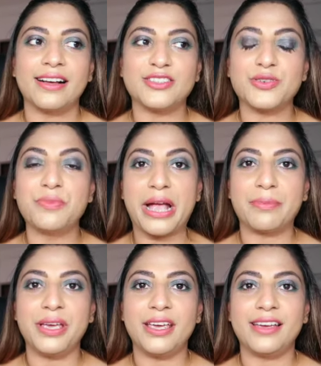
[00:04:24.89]
to make
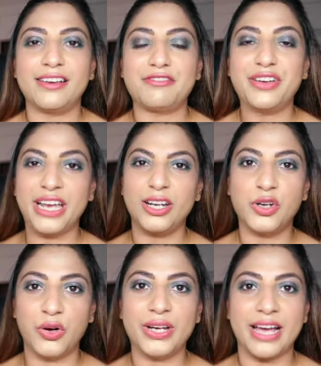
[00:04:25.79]
me feel
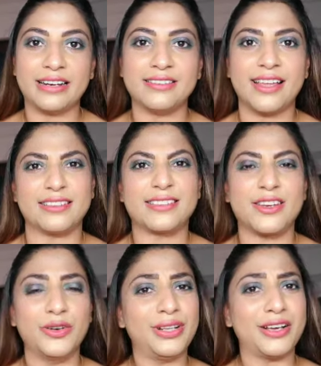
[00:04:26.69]
good and that
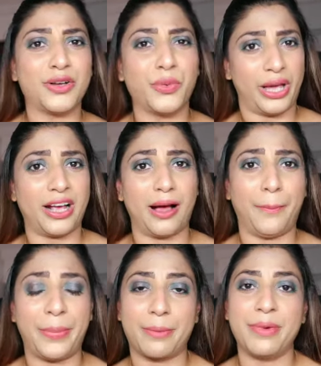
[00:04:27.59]
like quick
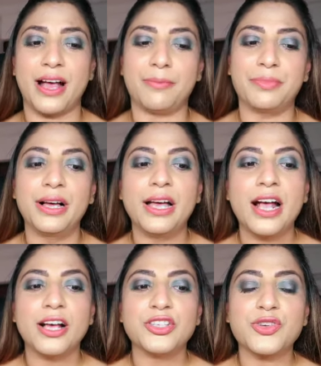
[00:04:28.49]
pick me up.
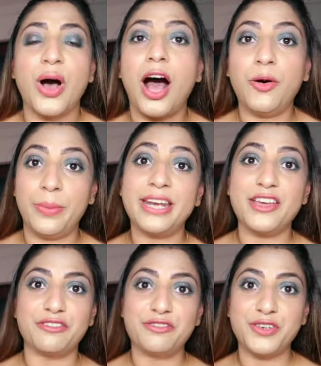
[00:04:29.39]
So how many
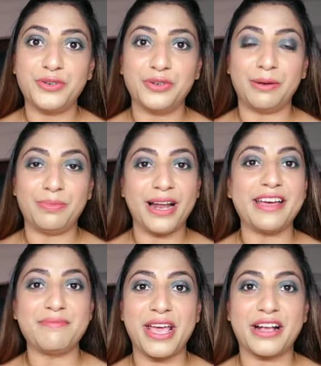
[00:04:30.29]
of you
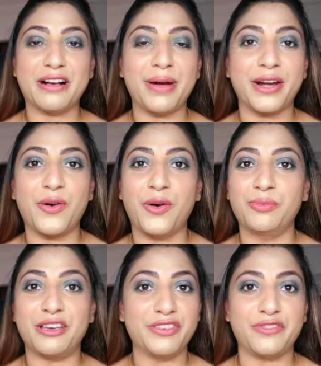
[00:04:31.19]
apply makeup at
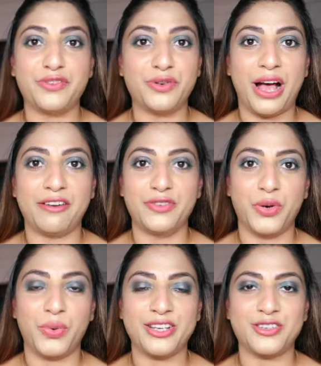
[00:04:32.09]
home even if you have
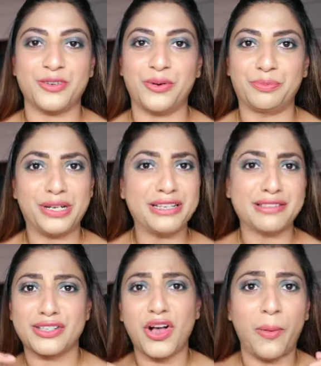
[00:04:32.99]
nowhere to go?
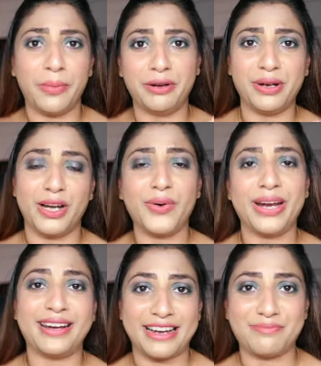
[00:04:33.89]
Please comment below
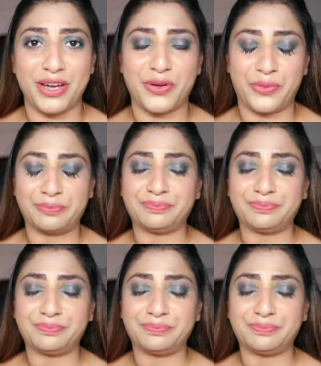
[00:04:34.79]
and let me know.